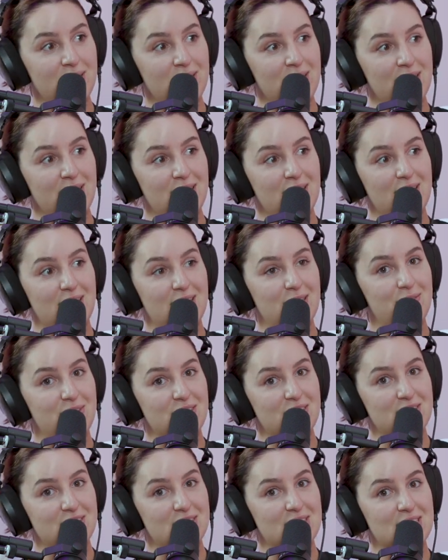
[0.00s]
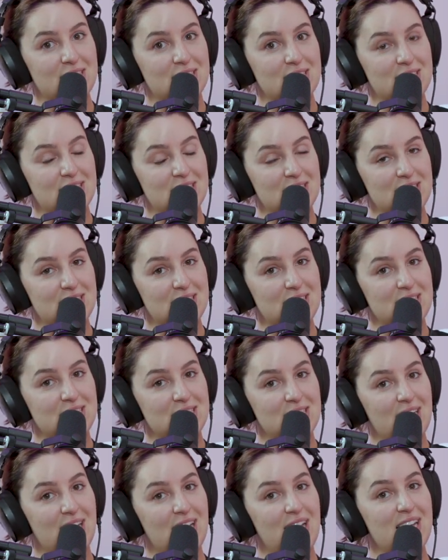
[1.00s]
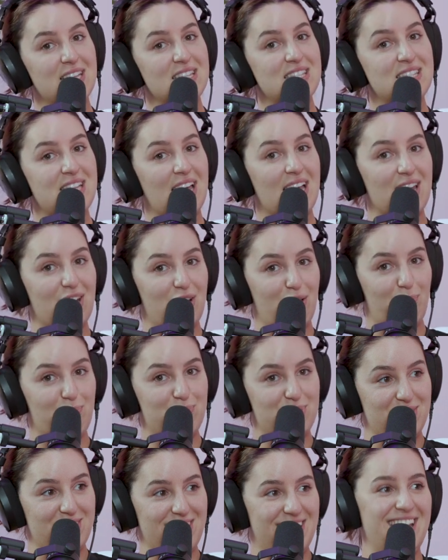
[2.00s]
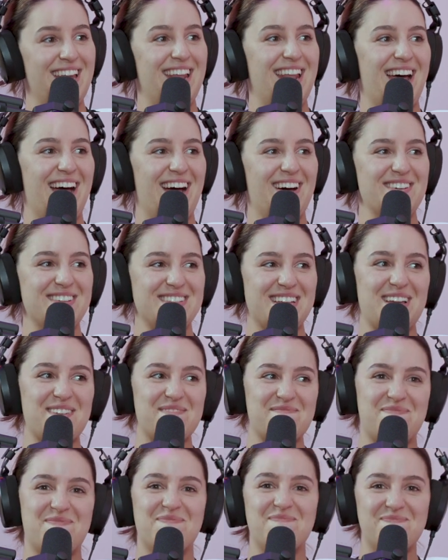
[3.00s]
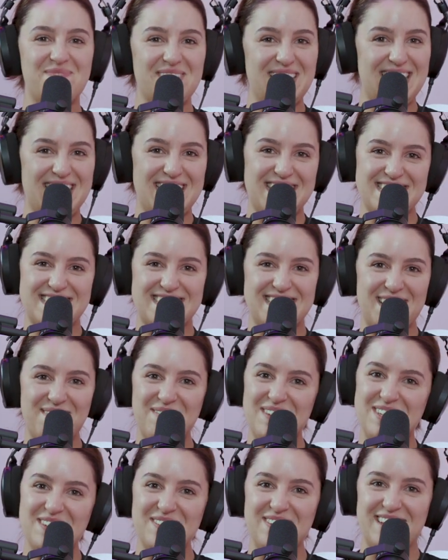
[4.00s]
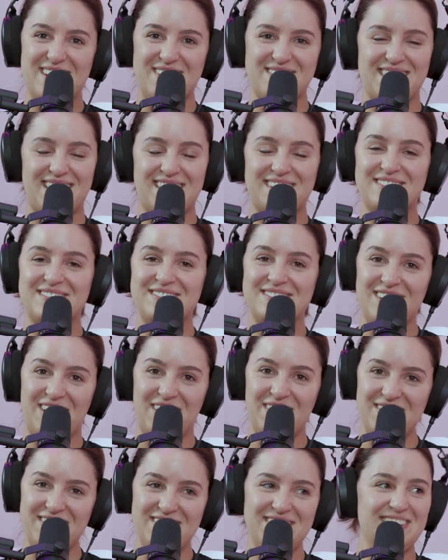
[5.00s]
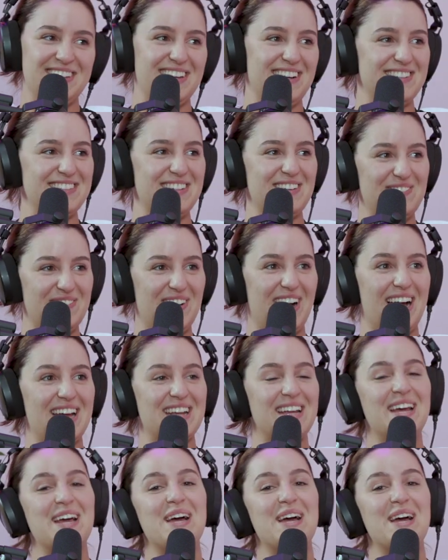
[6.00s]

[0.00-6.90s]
And then Mitch was like, that's second option. I was like, please let me do it. And he was like, no. I was like, fine.